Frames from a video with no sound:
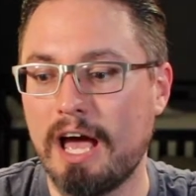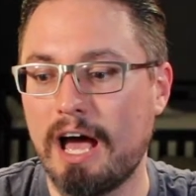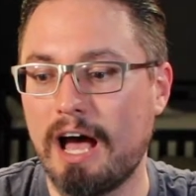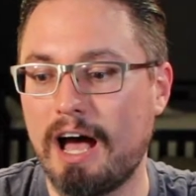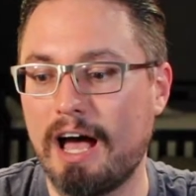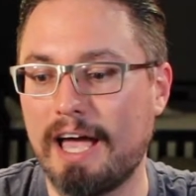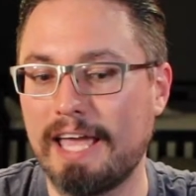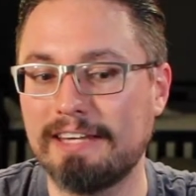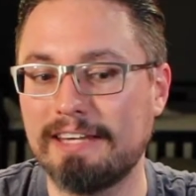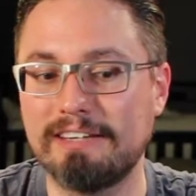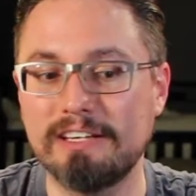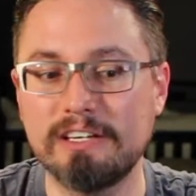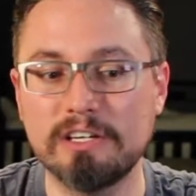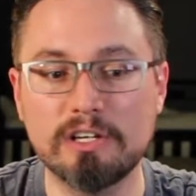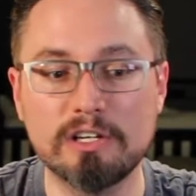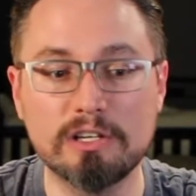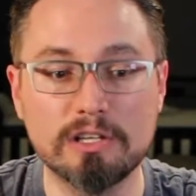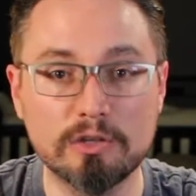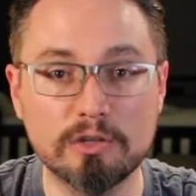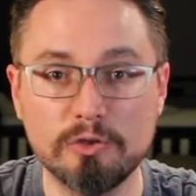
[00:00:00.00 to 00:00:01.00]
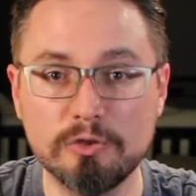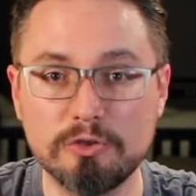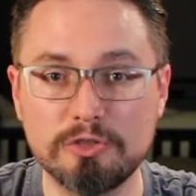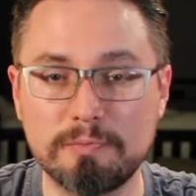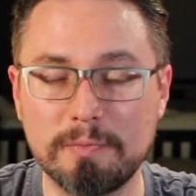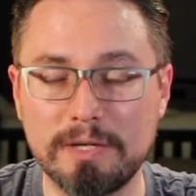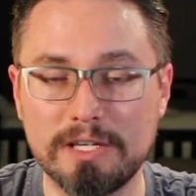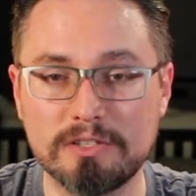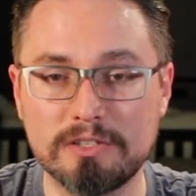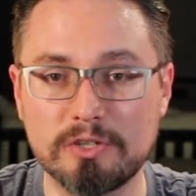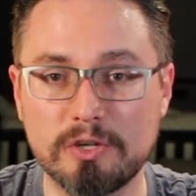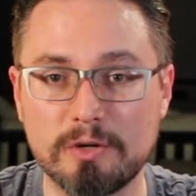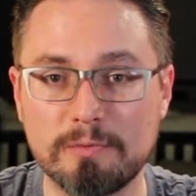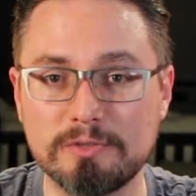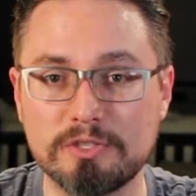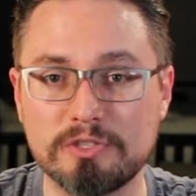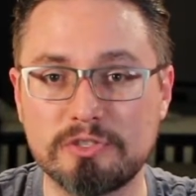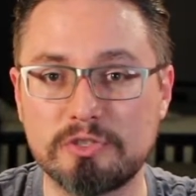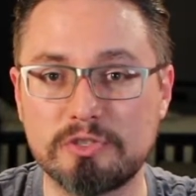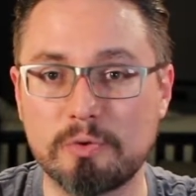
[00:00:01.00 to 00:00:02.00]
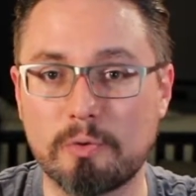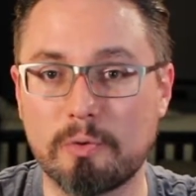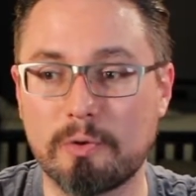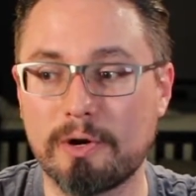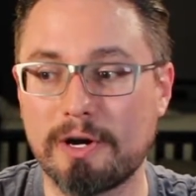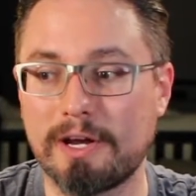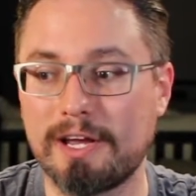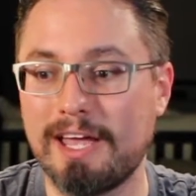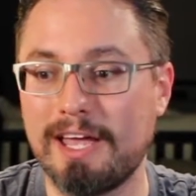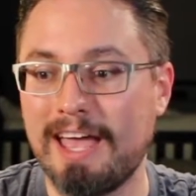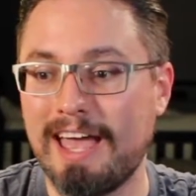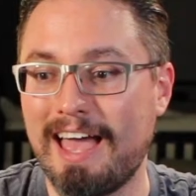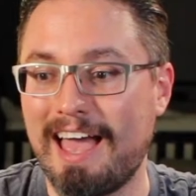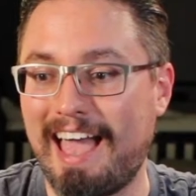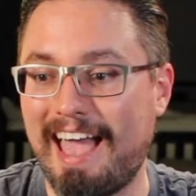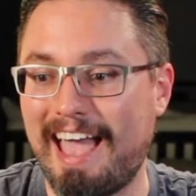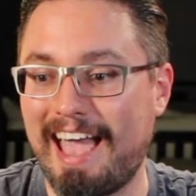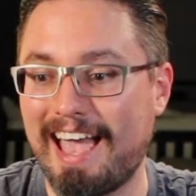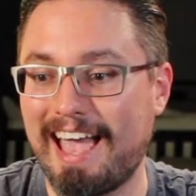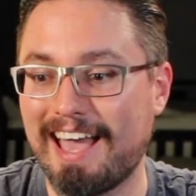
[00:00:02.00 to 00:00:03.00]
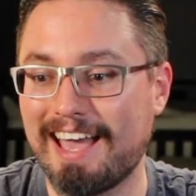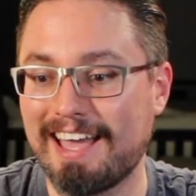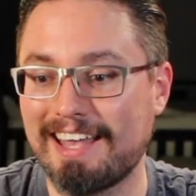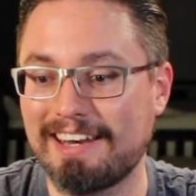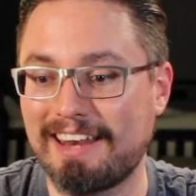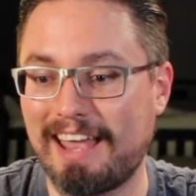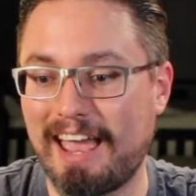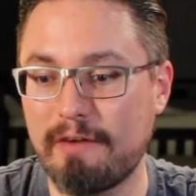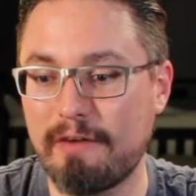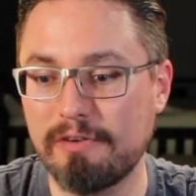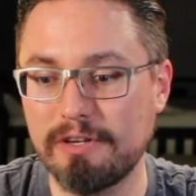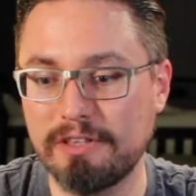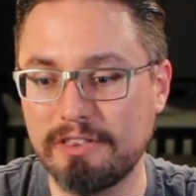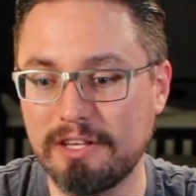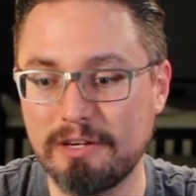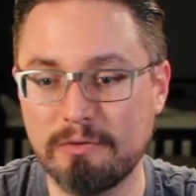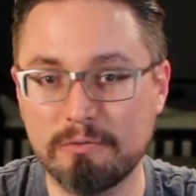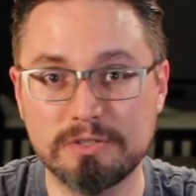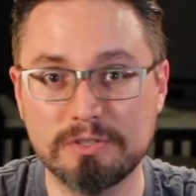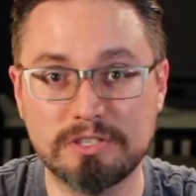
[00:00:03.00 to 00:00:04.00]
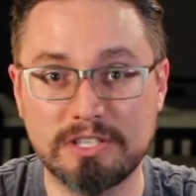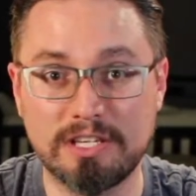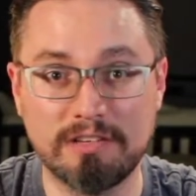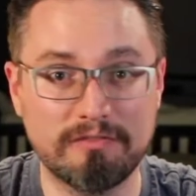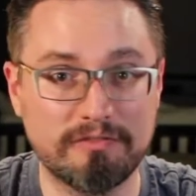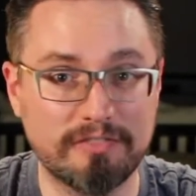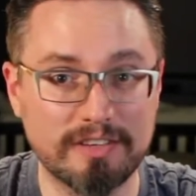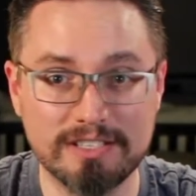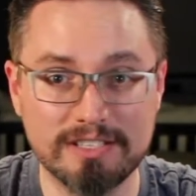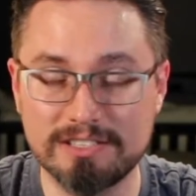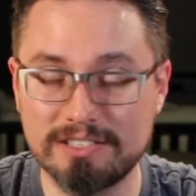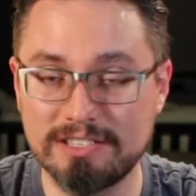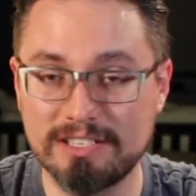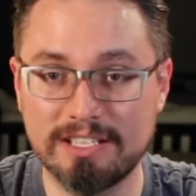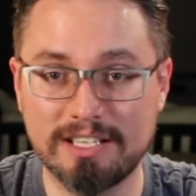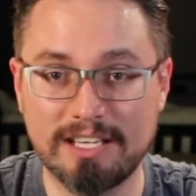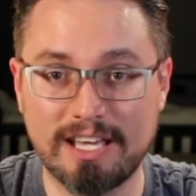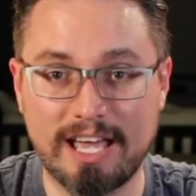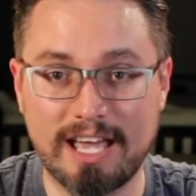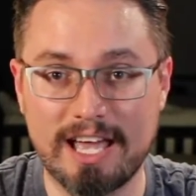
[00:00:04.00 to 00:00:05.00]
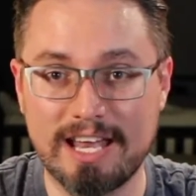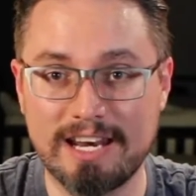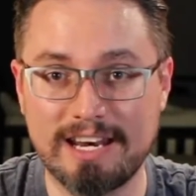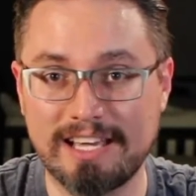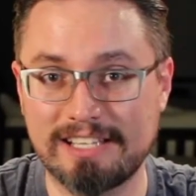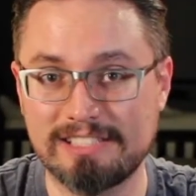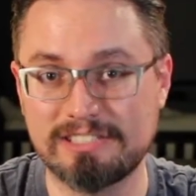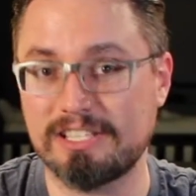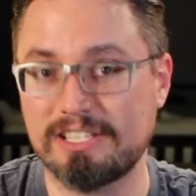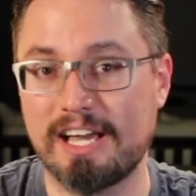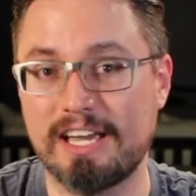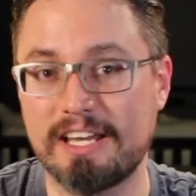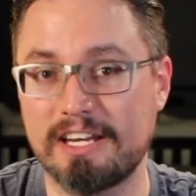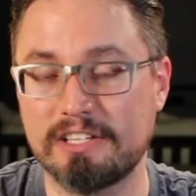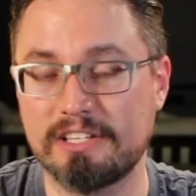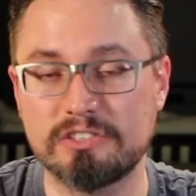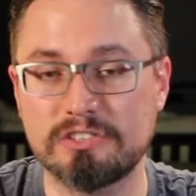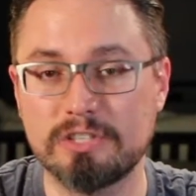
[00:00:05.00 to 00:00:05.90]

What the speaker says: It didn't lose me in terms of story, and everything was convincing and exciting.